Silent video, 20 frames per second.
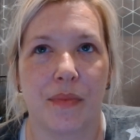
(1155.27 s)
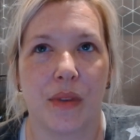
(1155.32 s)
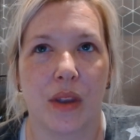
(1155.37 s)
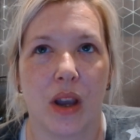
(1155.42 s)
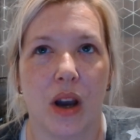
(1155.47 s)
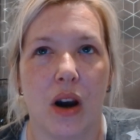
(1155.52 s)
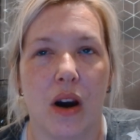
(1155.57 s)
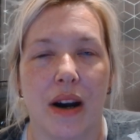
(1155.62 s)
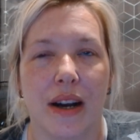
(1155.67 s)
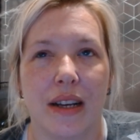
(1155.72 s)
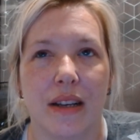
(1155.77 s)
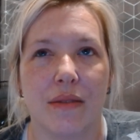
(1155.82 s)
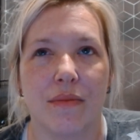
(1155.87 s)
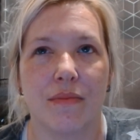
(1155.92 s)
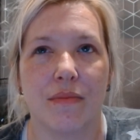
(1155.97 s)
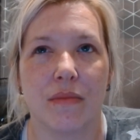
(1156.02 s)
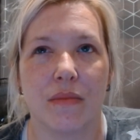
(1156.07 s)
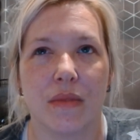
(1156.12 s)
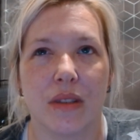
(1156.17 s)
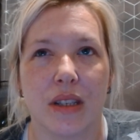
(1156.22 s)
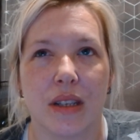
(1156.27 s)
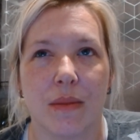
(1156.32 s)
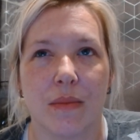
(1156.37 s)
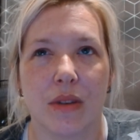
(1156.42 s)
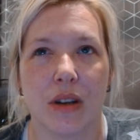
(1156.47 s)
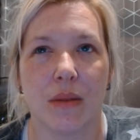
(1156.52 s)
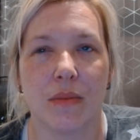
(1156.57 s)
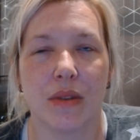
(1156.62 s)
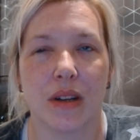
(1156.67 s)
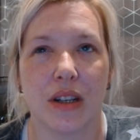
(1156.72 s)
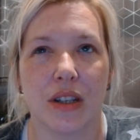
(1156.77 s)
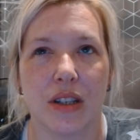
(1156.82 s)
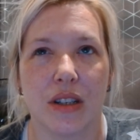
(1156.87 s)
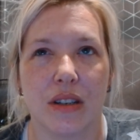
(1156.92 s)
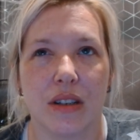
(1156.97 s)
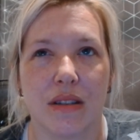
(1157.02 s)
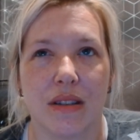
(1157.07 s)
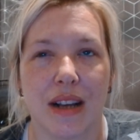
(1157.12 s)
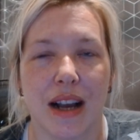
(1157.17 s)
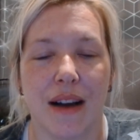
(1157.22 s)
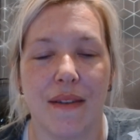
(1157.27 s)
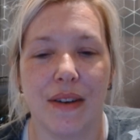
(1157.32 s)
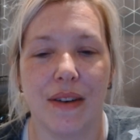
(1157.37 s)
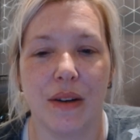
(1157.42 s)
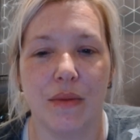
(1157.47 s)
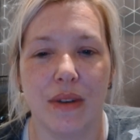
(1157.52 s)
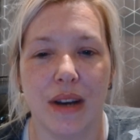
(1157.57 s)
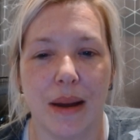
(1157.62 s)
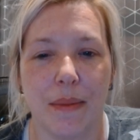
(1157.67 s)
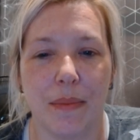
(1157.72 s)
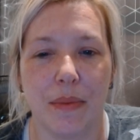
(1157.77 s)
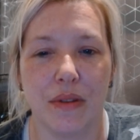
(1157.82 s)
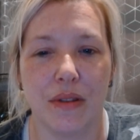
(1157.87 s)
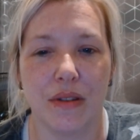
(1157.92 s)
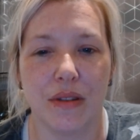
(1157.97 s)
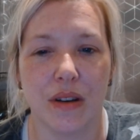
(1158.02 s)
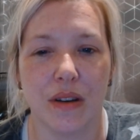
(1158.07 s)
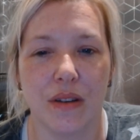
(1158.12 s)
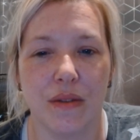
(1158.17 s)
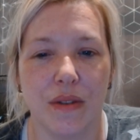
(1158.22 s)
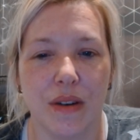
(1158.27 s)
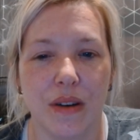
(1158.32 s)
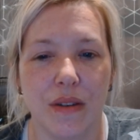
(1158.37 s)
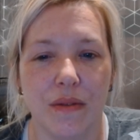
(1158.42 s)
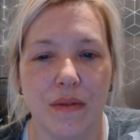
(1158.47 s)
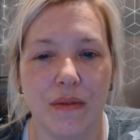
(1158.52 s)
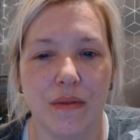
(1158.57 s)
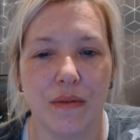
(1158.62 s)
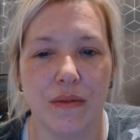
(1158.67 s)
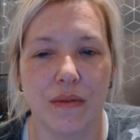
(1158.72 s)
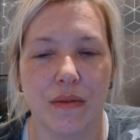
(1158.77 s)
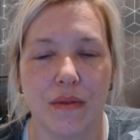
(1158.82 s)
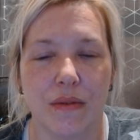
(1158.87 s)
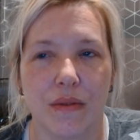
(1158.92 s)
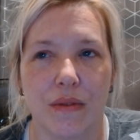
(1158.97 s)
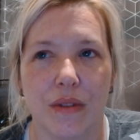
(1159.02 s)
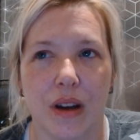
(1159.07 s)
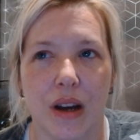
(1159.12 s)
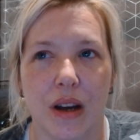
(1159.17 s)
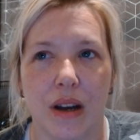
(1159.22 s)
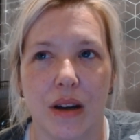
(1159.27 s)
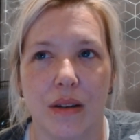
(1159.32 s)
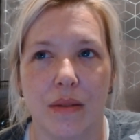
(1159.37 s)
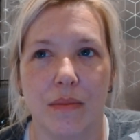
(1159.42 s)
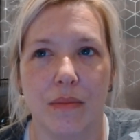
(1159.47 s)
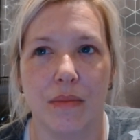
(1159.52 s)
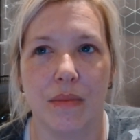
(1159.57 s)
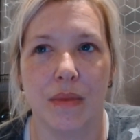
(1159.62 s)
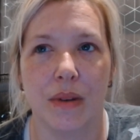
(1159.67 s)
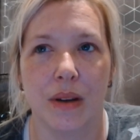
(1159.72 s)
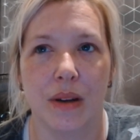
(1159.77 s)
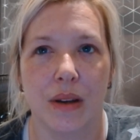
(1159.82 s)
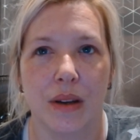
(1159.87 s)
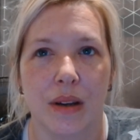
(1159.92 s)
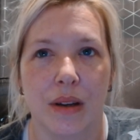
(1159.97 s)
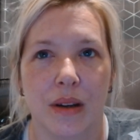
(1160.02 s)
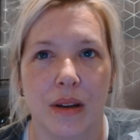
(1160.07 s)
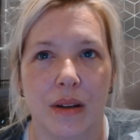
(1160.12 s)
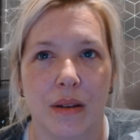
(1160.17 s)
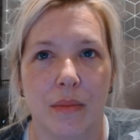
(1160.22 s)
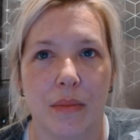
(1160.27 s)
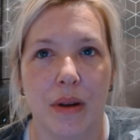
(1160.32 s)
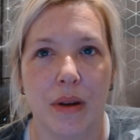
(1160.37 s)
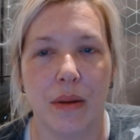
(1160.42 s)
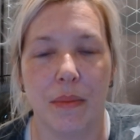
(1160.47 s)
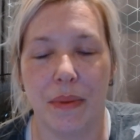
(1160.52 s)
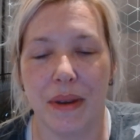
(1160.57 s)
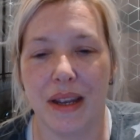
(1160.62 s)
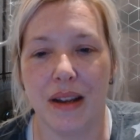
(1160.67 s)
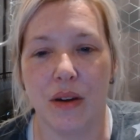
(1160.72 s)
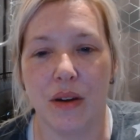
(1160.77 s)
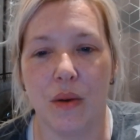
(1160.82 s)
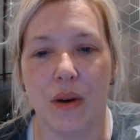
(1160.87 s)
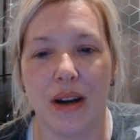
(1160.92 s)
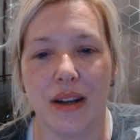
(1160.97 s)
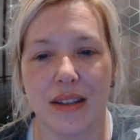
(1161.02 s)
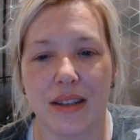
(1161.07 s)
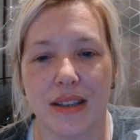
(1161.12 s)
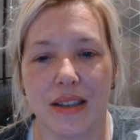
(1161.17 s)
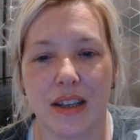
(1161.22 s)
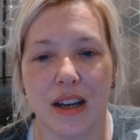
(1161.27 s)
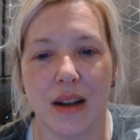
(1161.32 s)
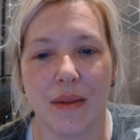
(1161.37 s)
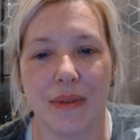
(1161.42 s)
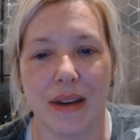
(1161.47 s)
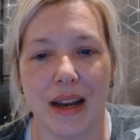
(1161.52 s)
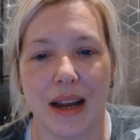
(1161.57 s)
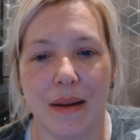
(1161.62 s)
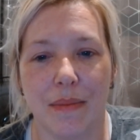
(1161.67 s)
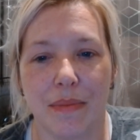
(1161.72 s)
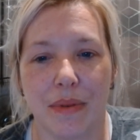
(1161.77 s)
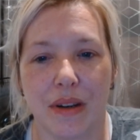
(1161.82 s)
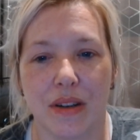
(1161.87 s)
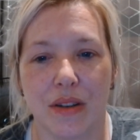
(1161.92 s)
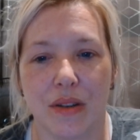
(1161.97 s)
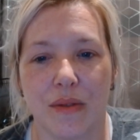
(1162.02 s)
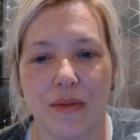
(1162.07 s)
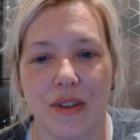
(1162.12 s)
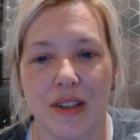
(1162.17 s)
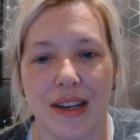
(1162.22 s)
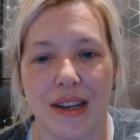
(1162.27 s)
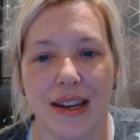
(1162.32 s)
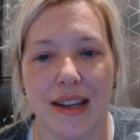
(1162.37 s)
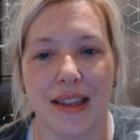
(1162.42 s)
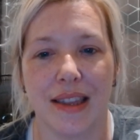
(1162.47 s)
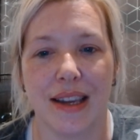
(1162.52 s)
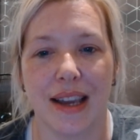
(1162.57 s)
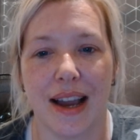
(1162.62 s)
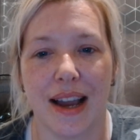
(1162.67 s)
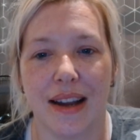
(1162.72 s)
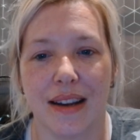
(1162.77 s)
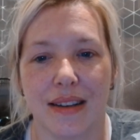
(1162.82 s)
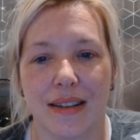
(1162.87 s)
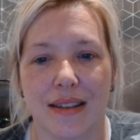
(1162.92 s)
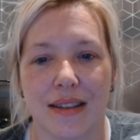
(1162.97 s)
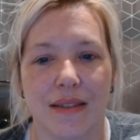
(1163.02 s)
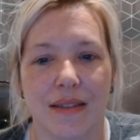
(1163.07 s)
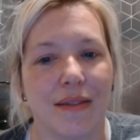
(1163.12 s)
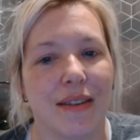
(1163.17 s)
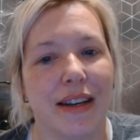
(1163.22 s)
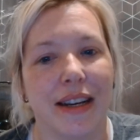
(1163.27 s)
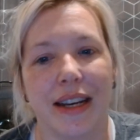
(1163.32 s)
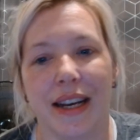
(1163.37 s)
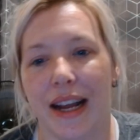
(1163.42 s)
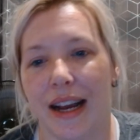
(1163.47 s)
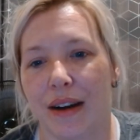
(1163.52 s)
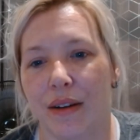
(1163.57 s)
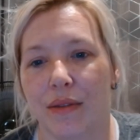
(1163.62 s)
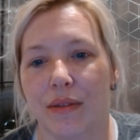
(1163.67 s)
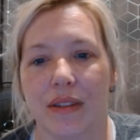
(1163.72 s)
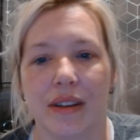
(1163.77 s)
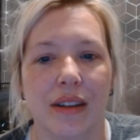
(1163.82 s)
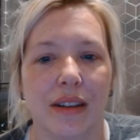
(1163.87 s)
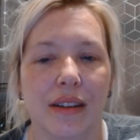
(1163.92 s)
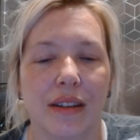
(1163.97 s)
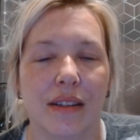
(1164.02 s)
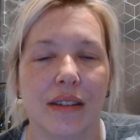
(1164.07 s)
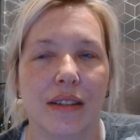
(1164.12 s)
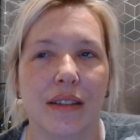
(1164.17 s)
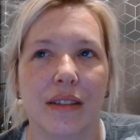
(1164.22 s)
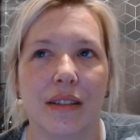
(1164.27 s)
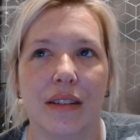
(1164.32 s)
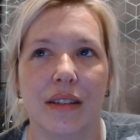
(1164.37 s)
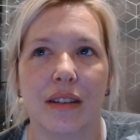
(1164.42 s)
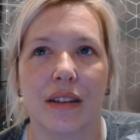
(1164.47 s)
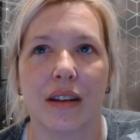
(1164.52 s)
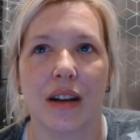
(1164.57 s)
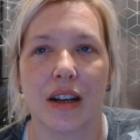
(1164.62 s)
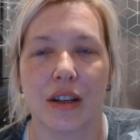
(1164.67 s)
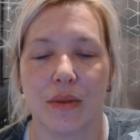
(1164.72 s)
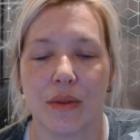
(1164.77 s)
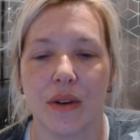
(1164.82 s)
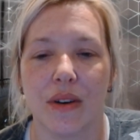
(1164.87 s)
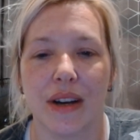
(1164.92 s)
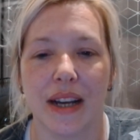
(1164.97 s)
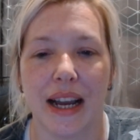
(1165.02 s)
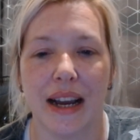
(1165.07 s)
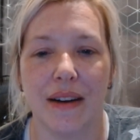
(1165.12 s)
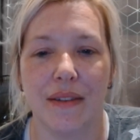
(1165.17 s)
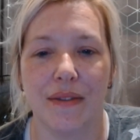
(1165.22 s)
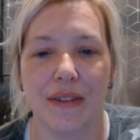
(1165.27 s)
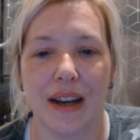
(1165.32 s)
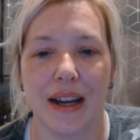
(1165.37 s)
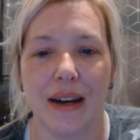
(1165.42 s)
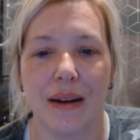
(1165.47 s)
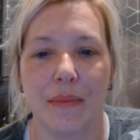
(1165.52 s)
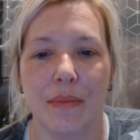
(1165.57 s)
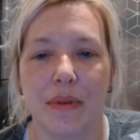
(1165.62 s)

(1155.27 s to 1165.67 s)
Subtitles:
I sometimes like just have a little nap on the sofa. But it'd be quite a disturbed nap, because obviously the cats are in and out, and like, so we've got a cat flap.